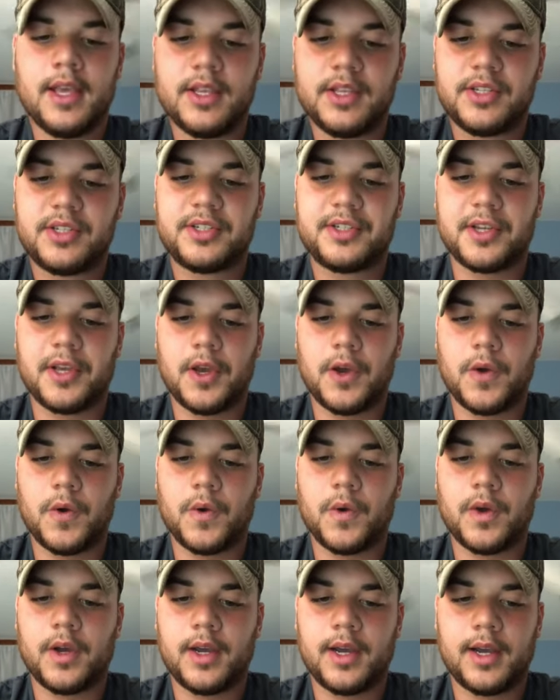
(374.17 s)

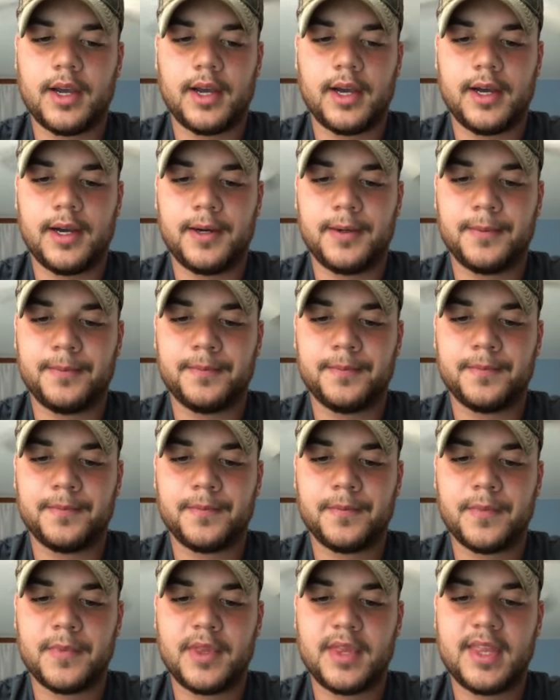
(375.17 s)
So um,
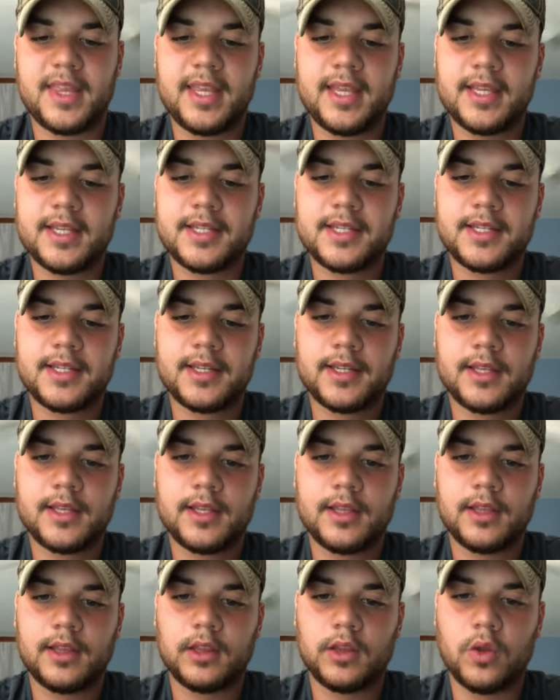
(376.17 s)
this
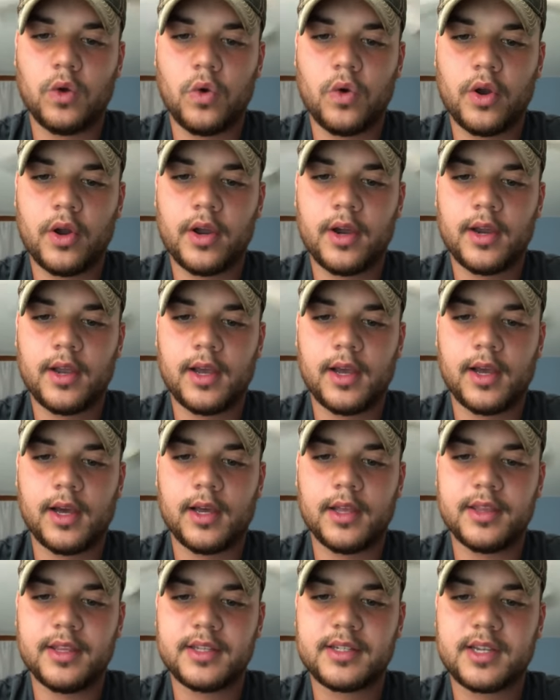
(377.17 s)
lure,
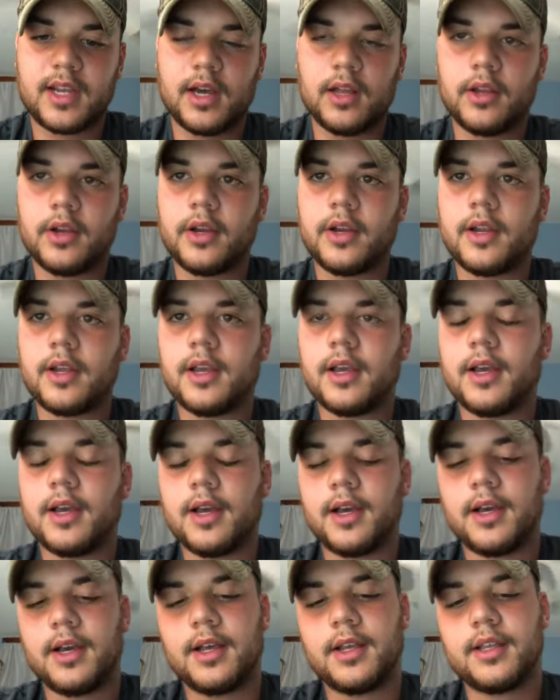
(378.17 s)
uh, this color
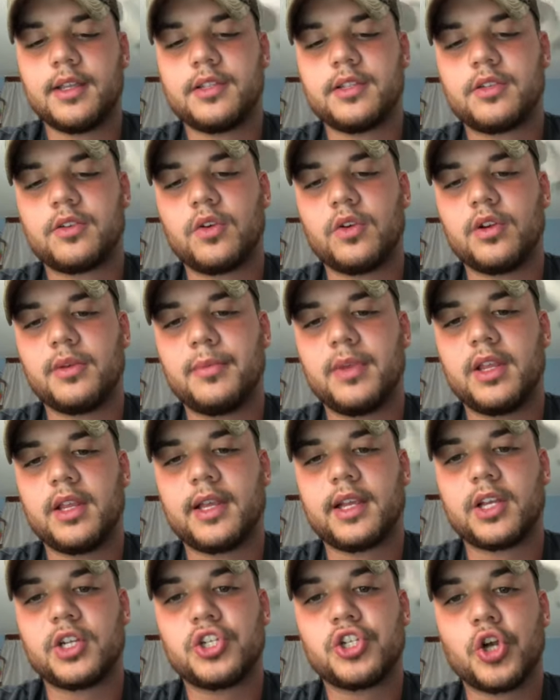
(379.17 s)
uh, is going to be
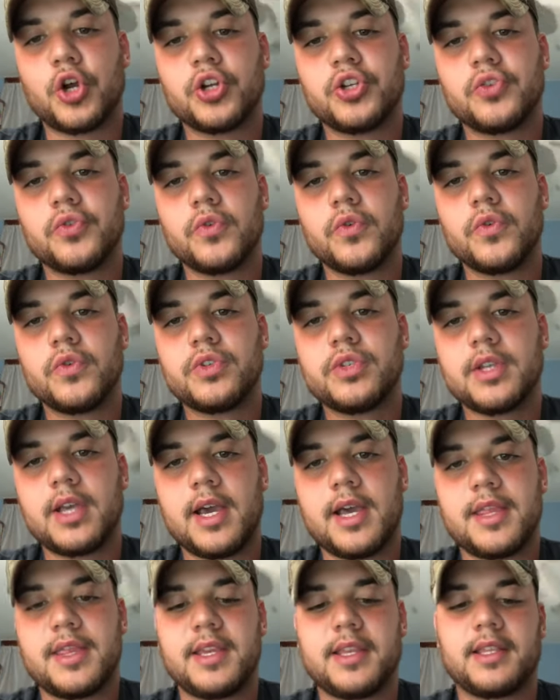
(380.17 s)
like a chartreuse.
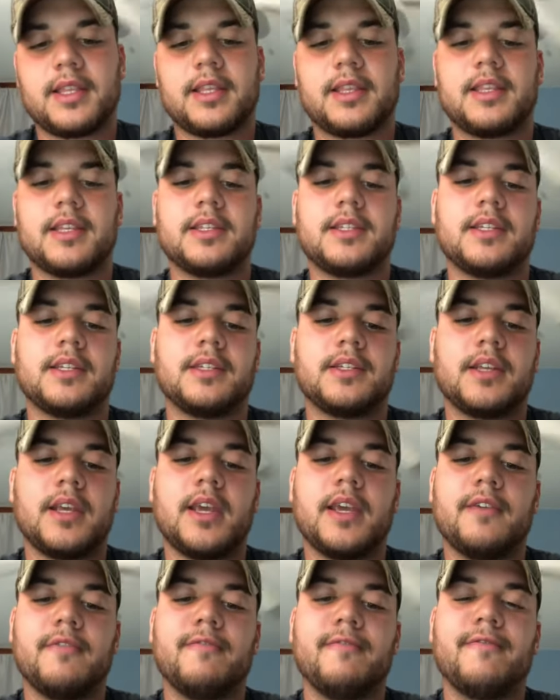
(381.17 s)
I think that this is
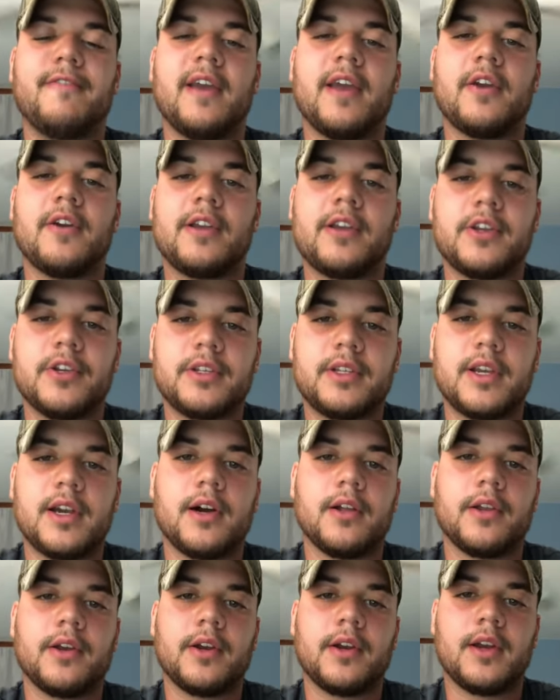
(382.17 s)
a very good
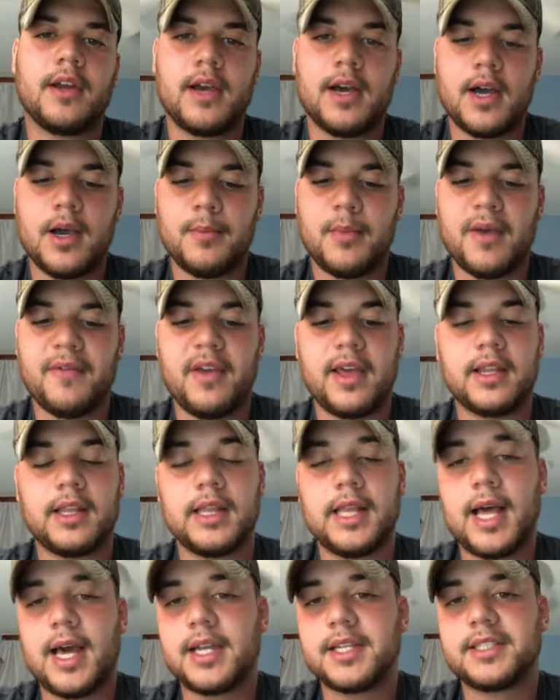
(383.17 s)
color. Um, I've had a
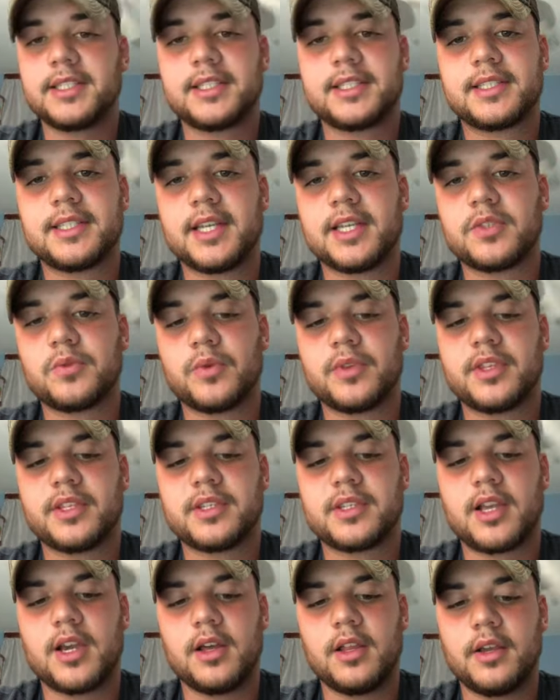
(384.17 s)
lot of success with
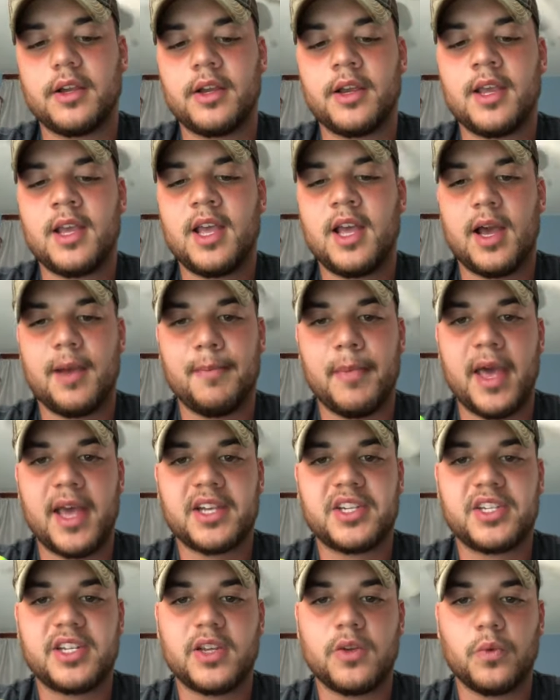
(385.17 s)
this color. I
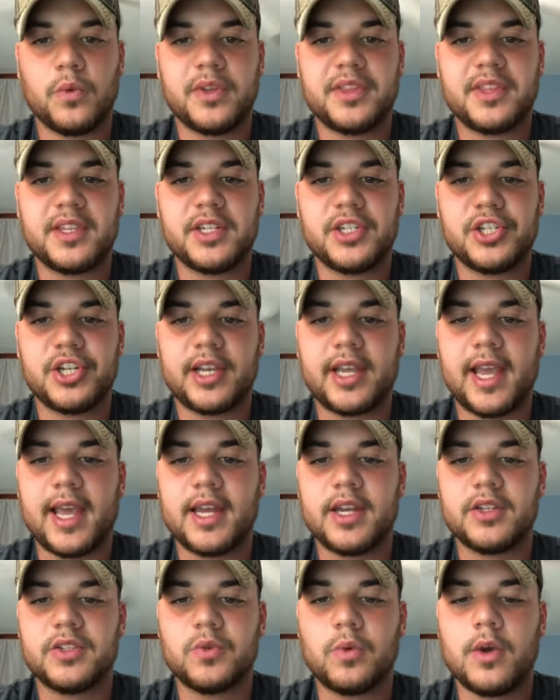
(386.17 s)
matched it with the jig
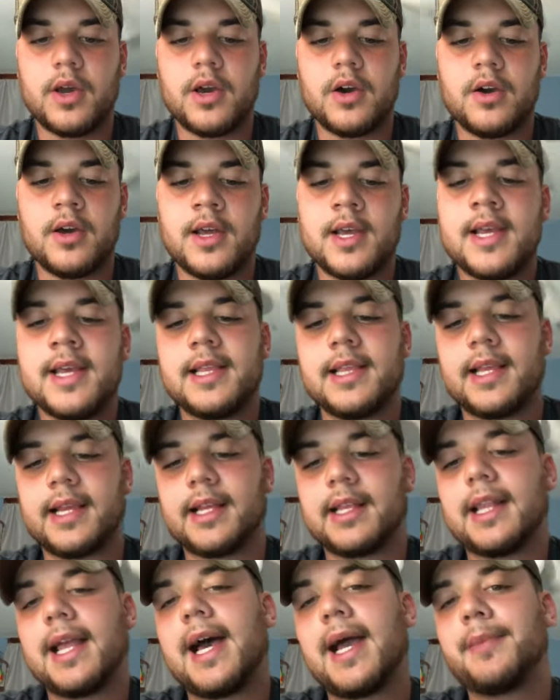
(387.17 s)
head as well, like
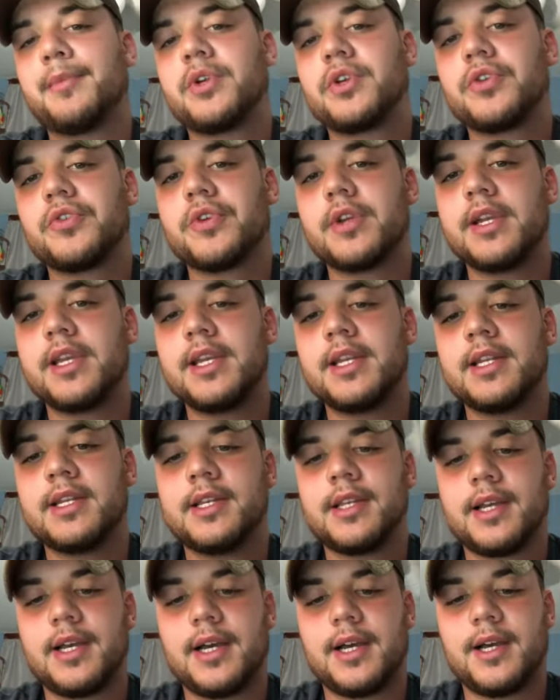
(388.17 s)
a lime green.
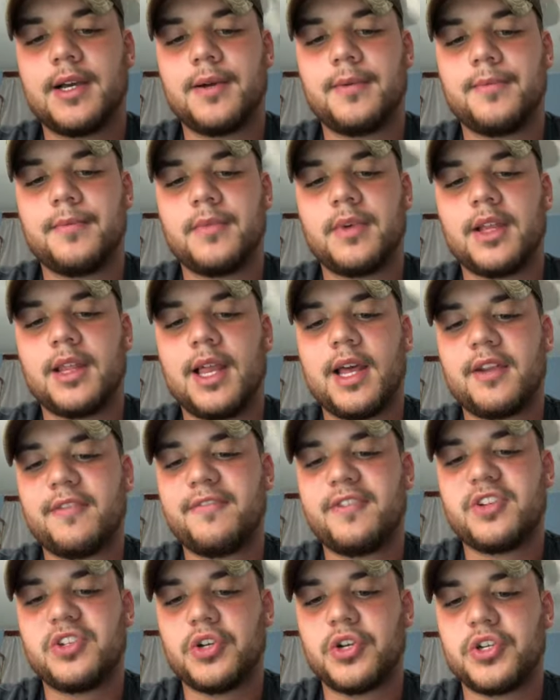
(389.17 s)
Um, a lot of
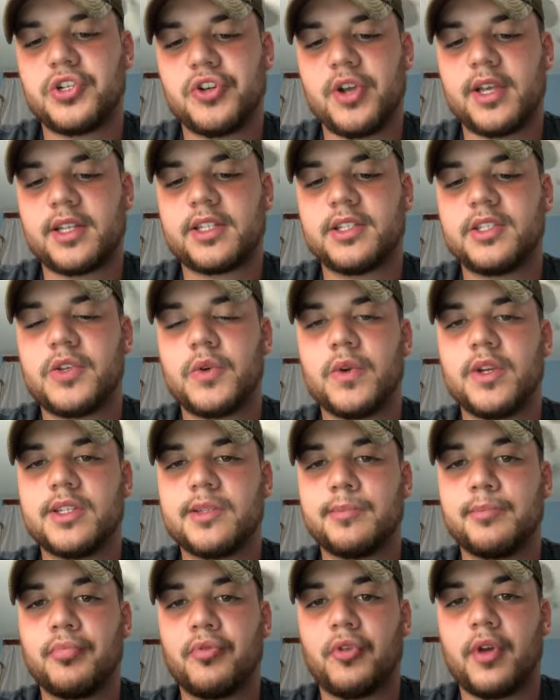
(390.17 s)
fish are attracted to it.
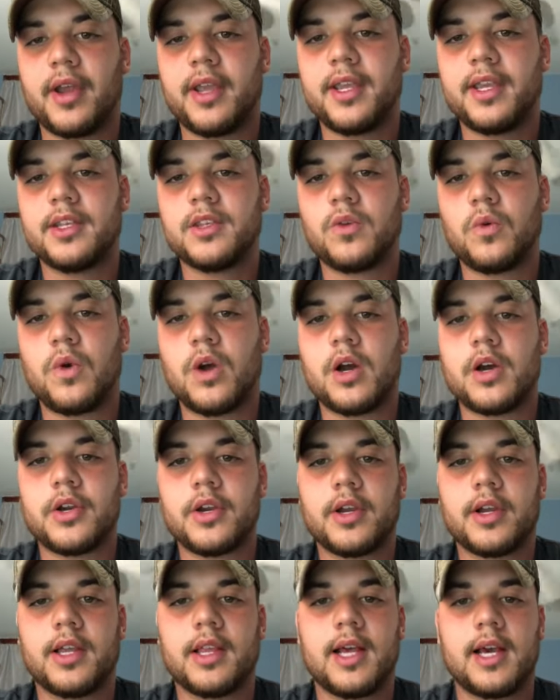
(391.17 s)
It's bright in the
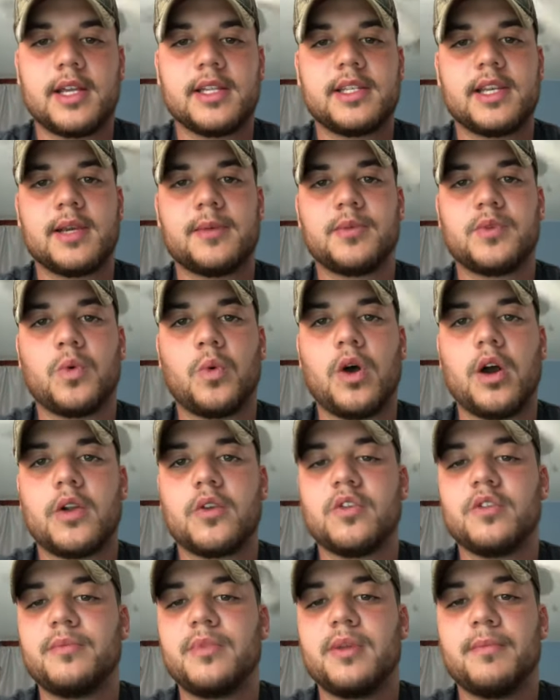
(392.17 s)
water. A lot of times the
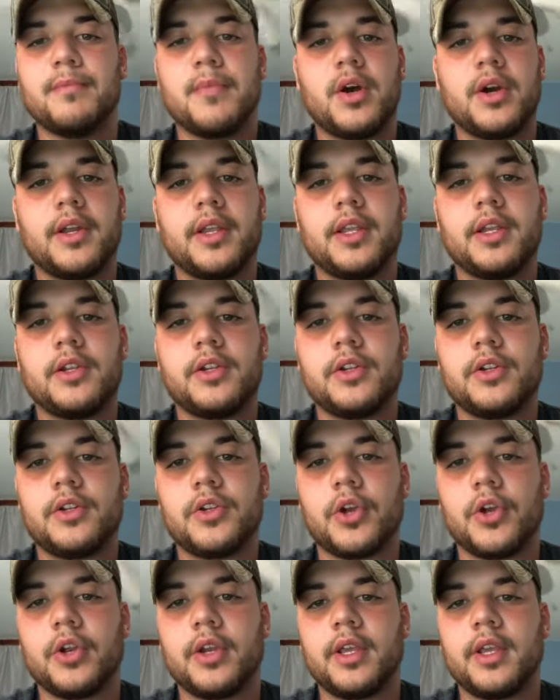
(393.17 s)
water would be muddy,
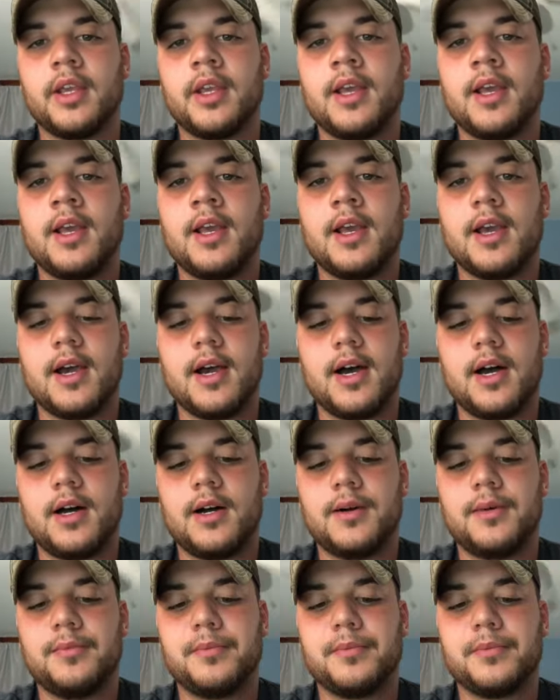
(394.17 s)
dirty.
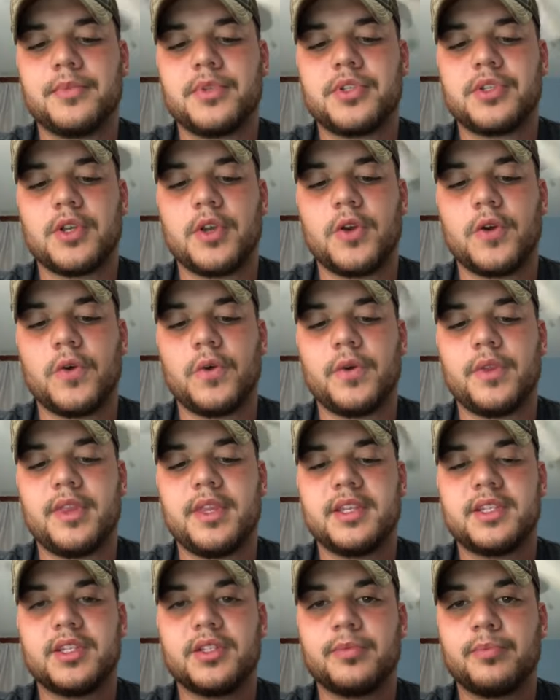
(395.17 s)
Um, so
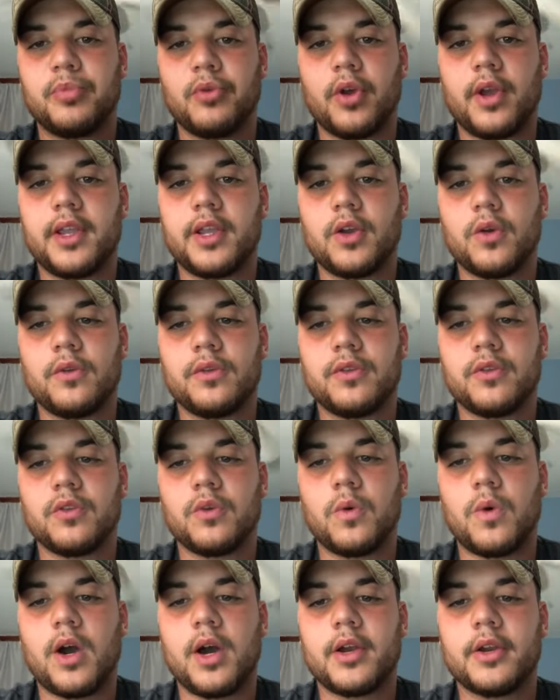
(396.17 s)
this is bright going through
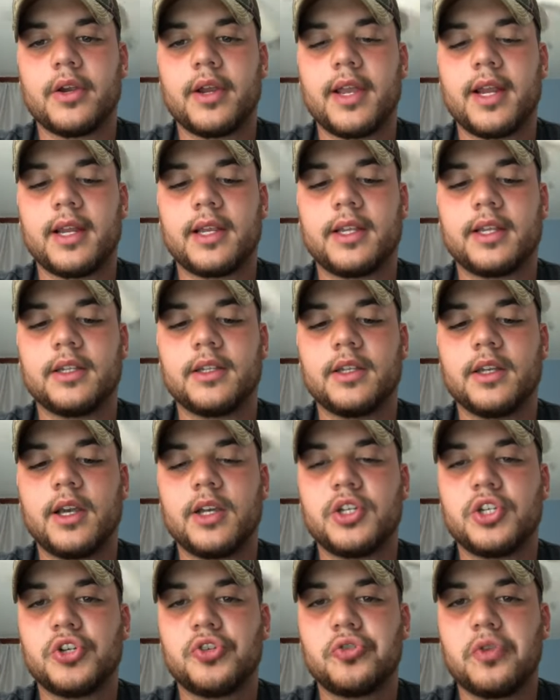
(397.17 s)
the water and it can
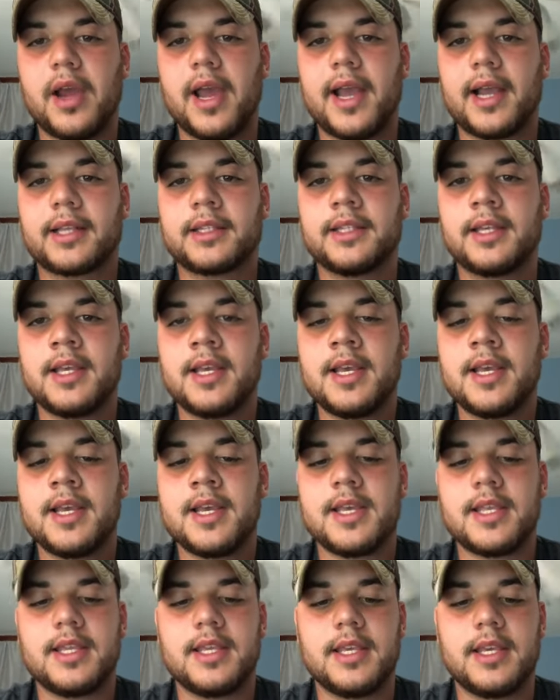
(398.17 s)
attract
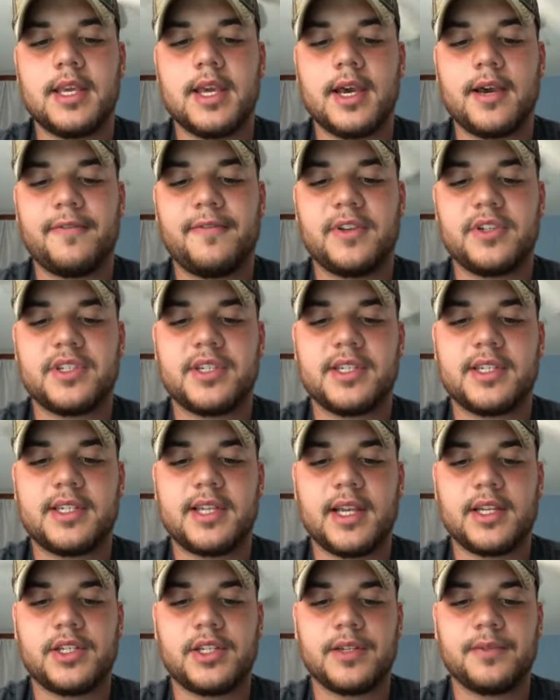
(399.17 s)
the uh, fish's
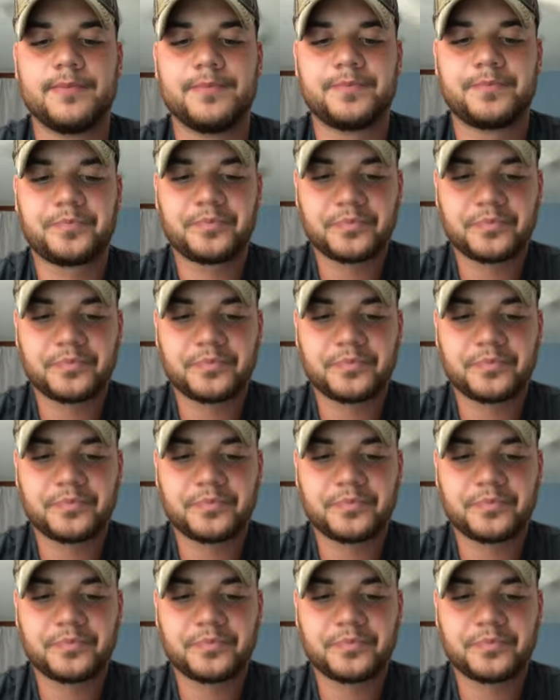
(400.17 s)
attention.